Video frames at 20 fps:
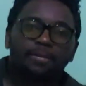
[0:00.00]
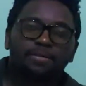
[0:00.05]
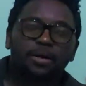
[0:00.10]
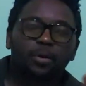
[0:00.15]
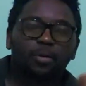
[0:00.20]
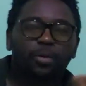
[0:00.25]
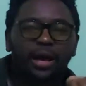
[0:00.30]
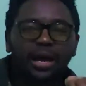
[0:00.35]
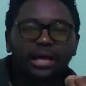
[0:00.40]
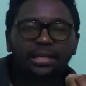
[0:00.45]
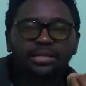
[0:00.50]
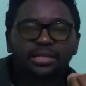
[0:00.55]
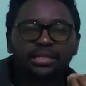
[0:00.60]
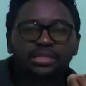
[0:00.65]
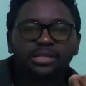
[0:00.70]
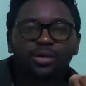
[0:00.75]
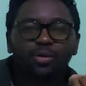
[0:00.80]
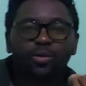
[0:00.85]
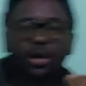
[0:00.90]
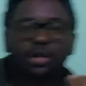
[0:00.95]
The word
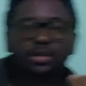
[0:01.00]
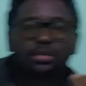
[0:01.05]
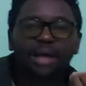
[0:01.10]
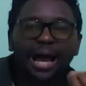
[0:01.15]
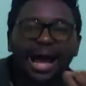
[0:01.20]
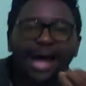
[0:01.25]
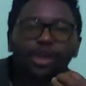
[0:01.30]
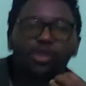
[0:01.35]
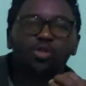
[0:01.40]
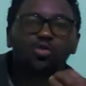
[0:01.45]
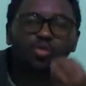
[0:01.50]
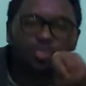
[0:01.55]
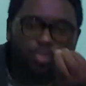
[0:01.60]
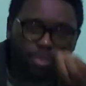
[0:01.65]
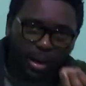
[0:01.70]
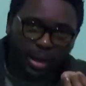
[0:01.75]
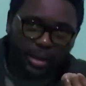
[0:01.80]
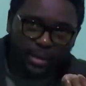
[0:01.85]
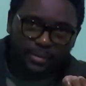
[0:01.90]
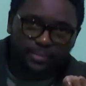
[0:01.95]
is the word
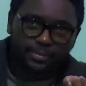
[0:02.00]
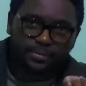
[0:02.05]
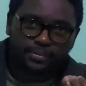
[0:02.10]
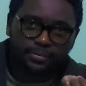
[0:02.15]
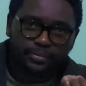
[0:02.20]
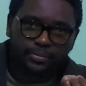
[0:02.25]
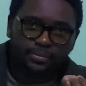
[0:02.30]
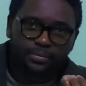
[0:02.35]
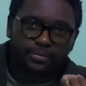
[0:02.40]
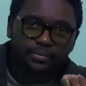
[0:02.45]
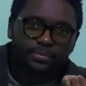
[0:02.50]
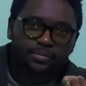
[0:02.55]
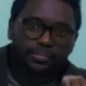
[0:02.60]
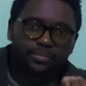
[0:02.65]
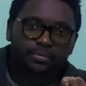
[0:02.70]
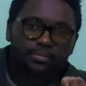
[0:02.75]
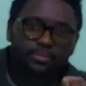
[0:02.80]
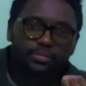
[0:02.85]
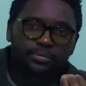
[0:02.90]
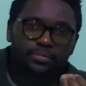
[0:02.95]
alupa.
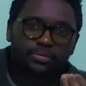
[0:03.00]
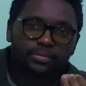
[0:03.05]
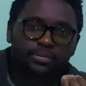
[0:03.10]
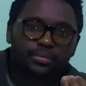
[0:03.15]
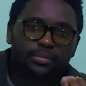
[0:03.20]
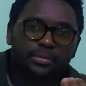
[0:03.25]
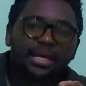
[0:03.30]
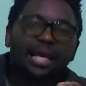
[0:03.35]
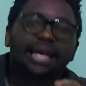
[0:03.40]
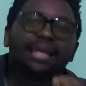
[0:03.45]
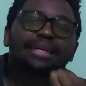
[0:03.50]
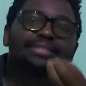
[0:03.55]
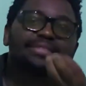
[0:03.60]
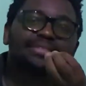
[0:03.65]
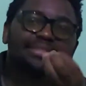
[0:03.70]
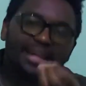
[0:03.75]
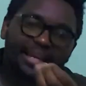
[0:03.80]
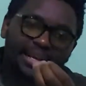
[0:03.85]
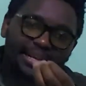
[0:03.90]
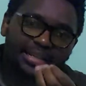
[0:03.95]

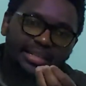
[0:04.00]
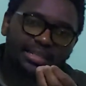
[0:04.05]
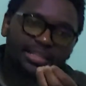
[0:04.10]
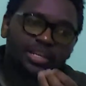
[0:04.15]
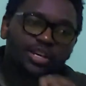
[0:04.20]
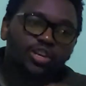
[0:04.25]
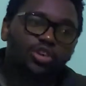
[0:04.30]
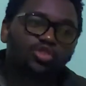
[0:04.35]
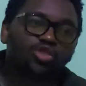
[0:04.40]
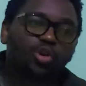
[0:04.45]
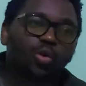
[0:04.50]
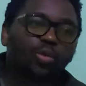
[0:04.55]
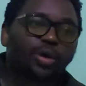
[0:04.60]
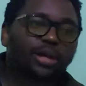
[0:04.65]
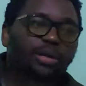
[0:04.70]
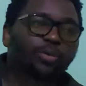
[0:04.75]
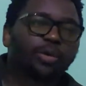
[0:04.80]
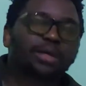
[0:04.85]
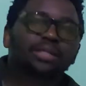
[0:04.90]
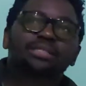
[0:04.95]
Exactly. So
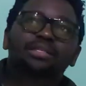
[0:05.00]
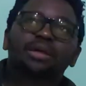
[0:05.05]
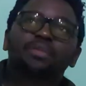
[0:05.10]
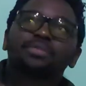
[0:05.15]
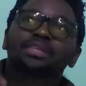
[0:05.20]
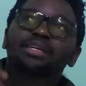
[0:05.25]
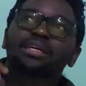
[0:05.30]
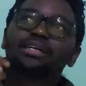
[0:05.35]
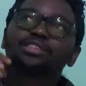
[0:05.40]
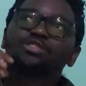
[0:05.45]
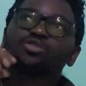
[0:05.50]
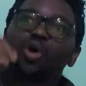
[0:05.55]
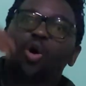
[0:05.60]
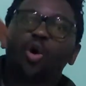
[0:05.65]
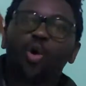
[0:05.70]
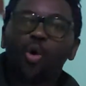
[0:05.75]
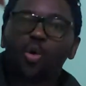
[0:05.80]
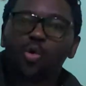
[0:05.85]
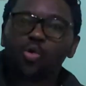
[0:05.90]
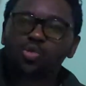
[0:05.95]
when something is
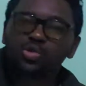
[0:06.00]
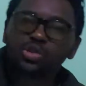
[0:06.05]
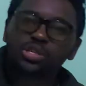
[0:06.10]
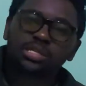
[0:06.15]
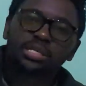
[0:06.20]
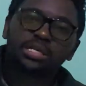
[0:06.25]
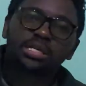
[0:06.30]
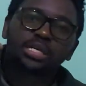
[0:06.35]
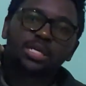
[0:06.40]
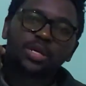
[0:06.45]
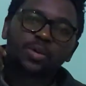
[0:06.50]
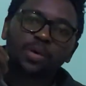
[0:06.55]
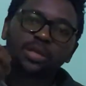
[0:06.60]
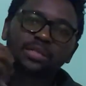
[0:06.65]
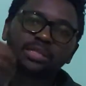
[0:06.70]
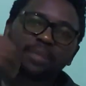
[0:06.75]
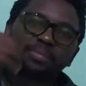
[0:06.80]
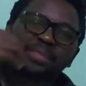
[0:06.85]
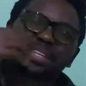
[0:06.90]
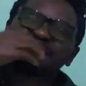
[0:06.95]
old,
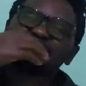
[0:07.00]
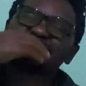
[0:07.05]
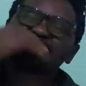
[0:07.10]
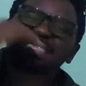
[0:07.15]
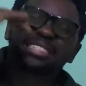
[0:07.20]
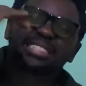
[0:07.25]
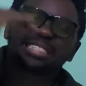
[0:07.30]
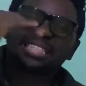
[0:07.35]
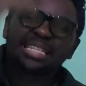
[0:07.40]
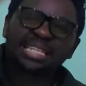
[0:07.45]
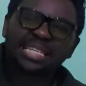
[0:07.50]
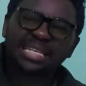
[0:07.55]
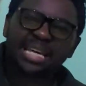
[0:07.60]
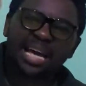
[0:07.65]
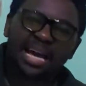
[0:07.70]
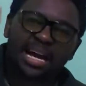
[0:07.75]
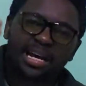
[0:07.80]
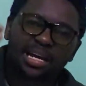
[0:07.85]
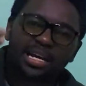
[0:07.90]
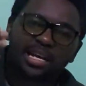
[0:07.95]
when something is
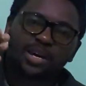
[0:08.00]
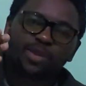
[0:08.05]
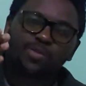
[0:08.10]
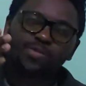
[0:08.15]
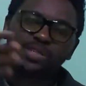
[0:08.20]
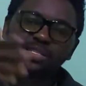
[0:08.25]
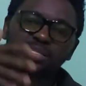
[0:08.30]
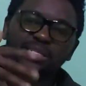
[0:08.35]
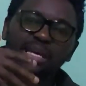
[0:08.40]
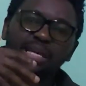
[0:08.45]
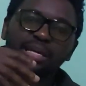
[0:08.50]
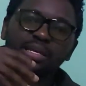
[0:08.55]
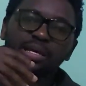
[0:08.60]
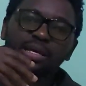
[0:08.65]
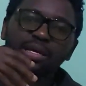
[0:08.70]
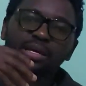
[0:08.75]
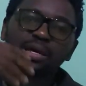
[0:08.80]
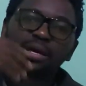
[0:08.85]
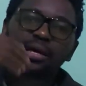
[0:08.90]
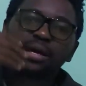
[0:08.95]
senior, we
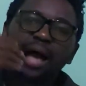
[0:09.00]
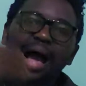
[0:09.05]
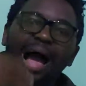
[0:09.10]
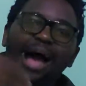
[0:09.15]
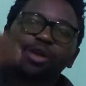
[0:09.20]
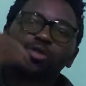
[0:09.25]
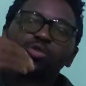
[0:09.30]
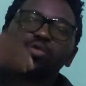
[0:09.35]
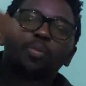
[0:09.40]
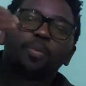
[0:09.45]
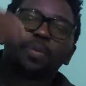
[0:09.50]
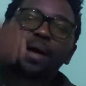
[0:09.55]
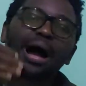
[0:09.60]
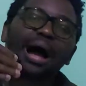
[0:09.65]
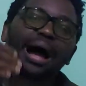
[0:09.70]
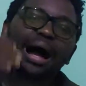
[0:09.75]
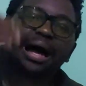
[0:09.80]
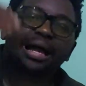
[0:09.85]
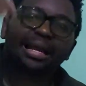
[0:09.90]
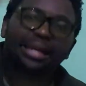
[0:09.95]
say
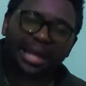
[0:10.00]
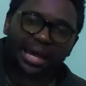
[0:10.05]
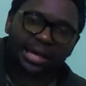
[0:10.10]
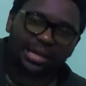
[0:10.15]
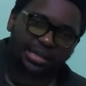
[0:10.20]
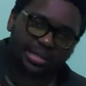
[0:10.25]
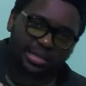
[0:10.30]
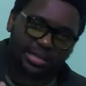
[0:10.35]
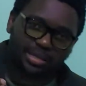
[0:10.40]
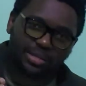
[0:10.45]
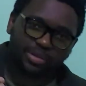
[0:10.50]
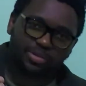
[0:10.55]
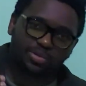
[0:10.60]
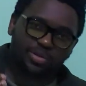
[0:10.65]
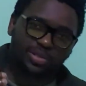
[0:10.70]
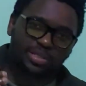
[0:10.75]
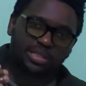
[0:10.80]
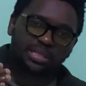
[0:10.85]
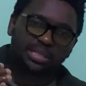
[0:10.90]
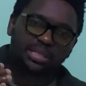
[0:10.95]
alupala.
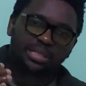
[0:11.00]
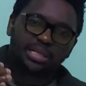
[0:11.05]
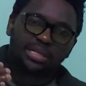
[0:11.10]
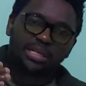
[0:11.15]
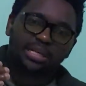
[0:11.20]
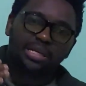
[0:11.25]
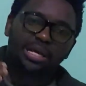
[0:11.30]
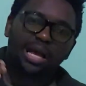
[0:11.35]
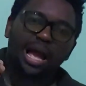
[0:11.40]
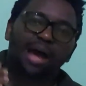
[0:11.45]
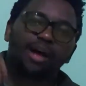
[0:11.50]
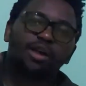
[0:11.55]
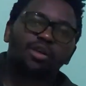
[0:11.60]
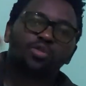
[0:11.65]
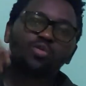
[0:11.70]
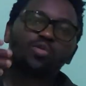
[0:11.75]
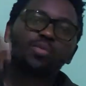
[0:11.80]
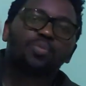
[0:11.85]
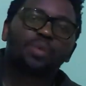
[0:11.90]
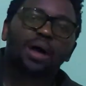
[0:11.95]
You see,
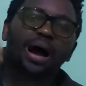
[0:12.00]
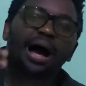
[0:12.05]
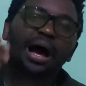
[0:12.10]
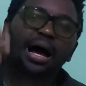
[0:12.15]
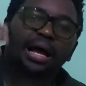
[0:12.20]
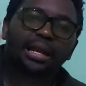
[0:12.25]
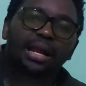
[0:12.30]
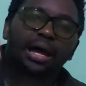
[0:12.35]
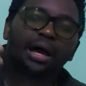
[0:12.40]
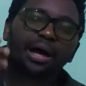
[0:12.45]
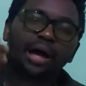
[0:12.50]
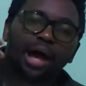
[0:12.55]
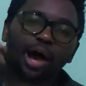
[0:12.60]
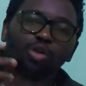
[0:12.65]
alupala.